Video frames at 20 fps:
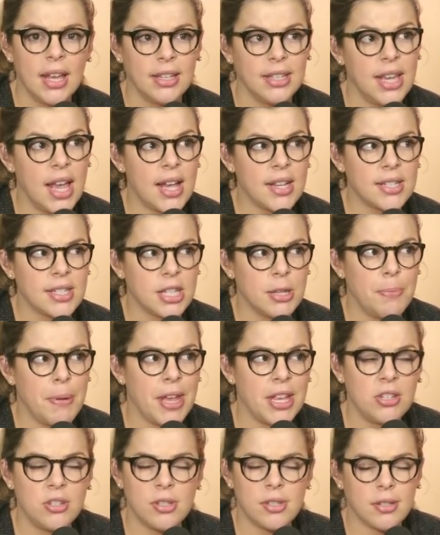Yes, the
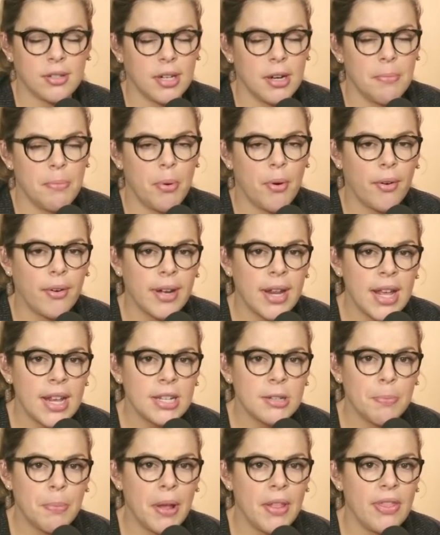pages are
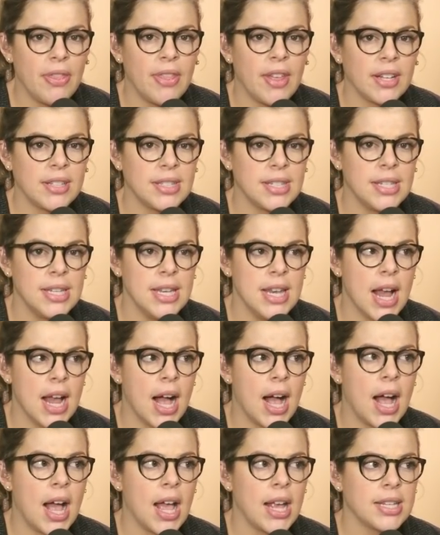important, but that's
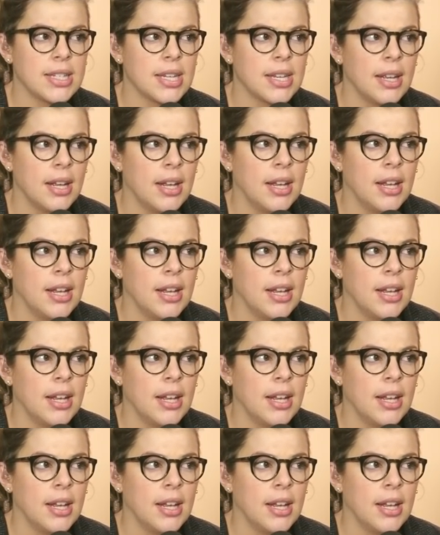not